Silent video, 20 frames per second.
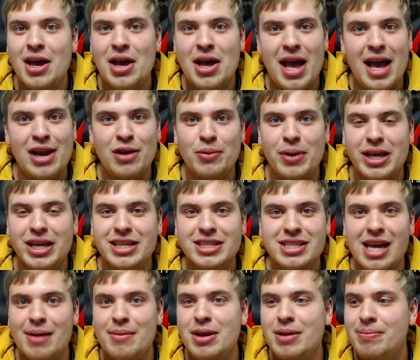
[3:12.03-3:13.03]
anyway he's
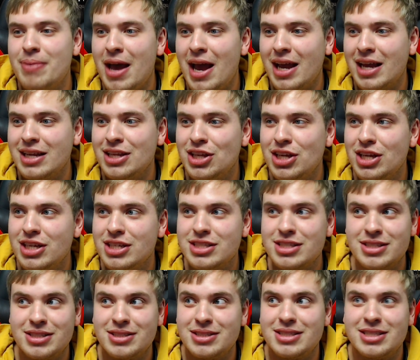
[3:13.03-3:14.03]
coming back and he's
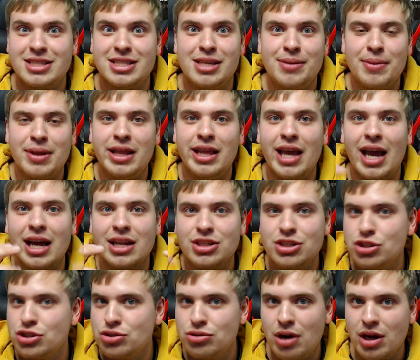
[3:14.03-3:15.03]
seemingly
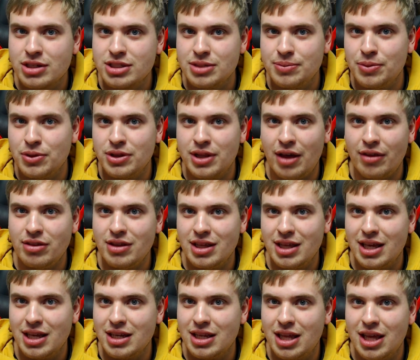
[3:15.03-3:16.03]
indestructible nothing
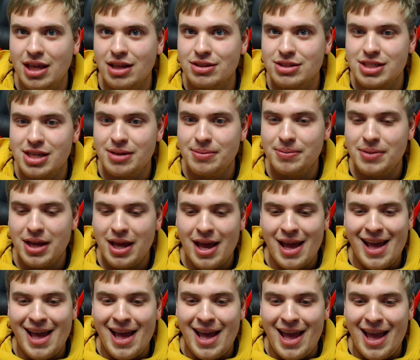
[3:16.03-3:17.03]
can kill him
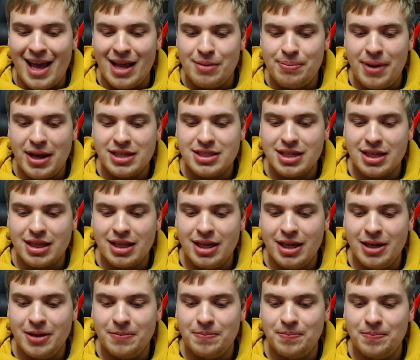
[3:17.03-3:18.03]
and
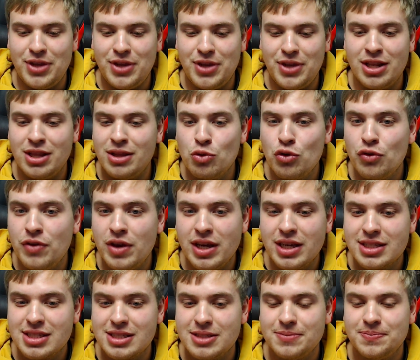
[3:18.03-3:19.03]
basically in the
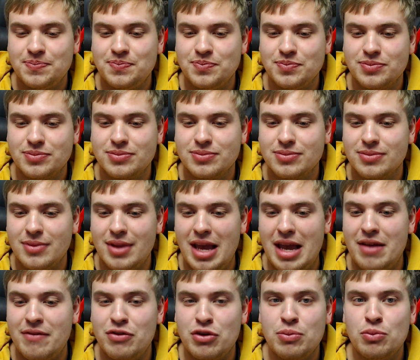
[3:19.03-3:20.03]
movies
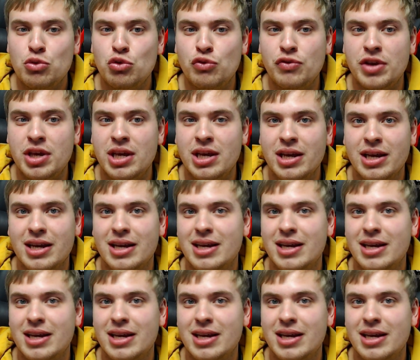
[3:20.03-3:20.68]
every movie